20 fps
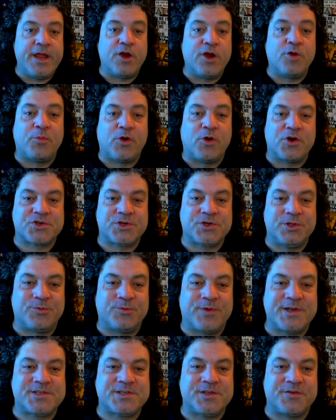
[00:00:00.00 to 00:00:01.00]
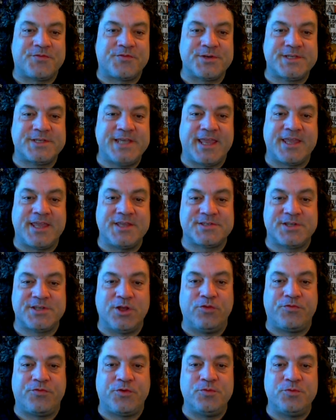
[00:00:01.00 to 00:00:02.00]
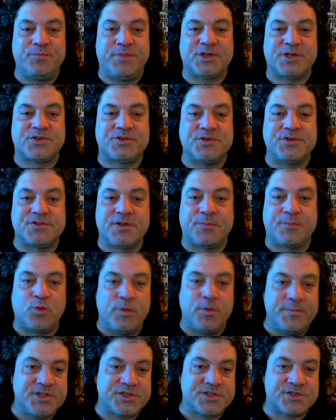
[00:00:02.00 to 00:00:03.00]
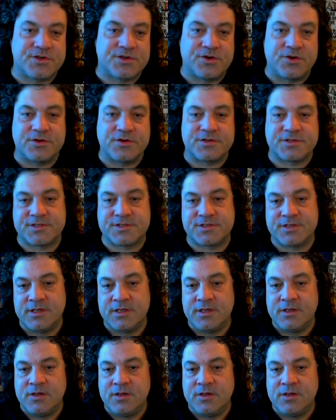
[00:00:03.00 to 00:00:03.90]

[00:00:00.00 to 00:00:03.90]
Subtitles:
Air Marshal arrested for taking cell phone pictures up women's skirts.